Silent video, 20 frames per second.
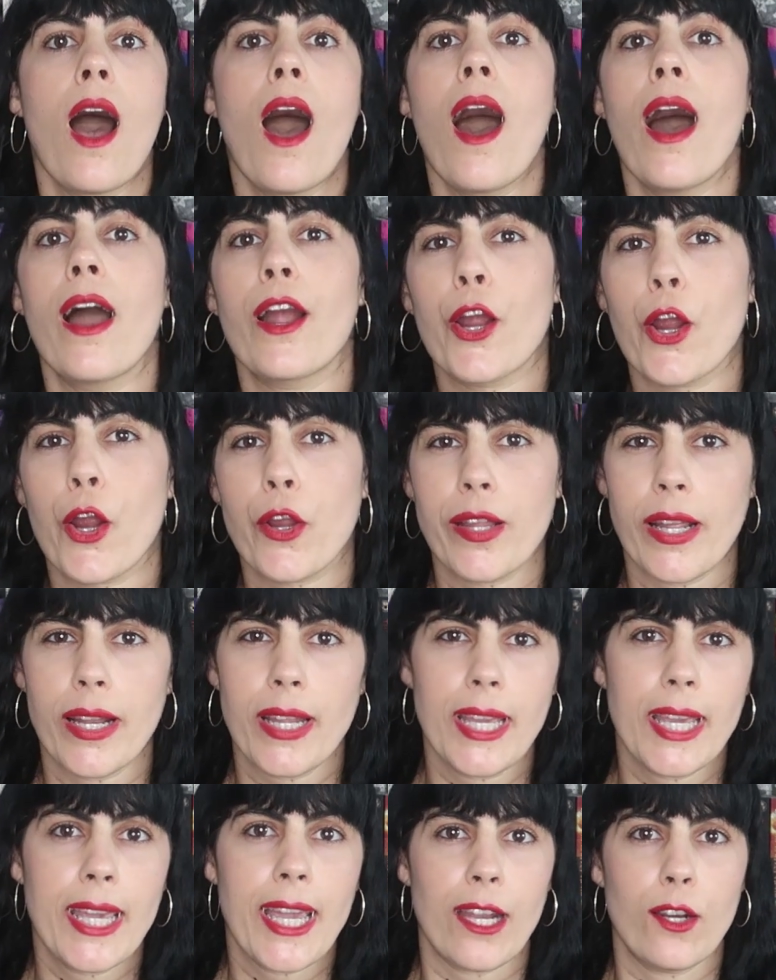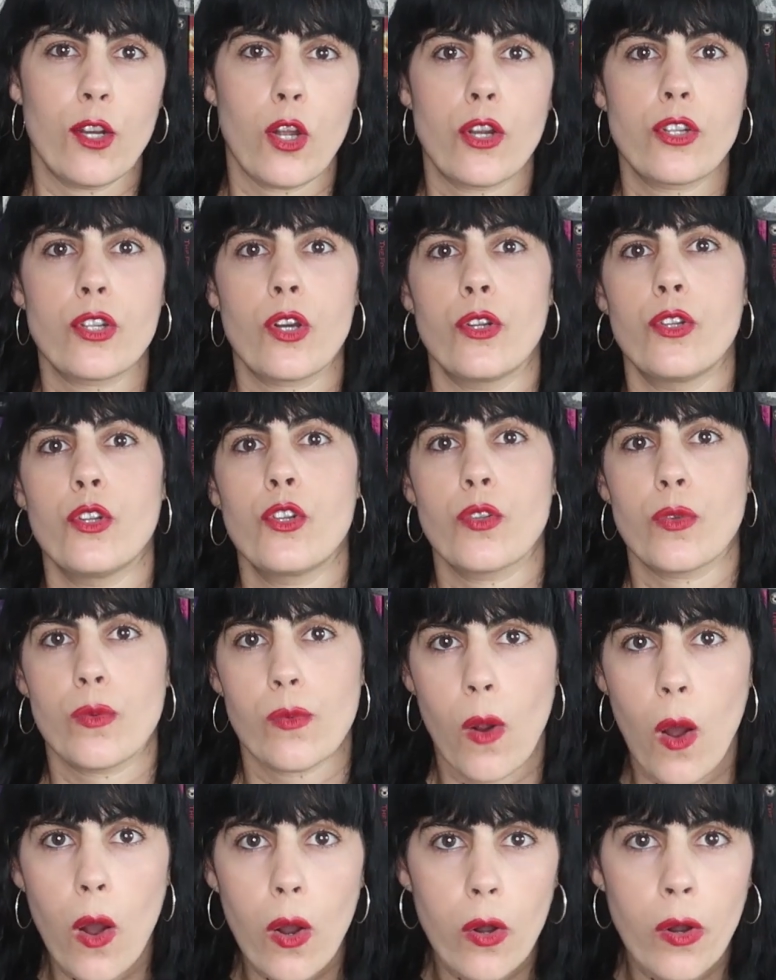hunger that he cannot
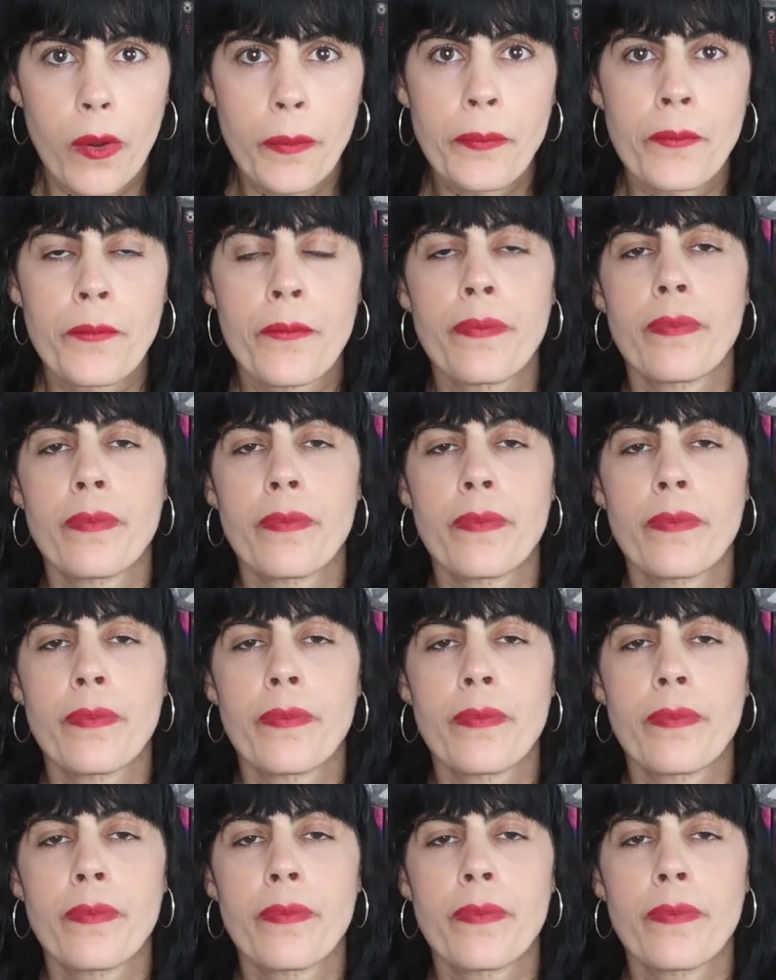control.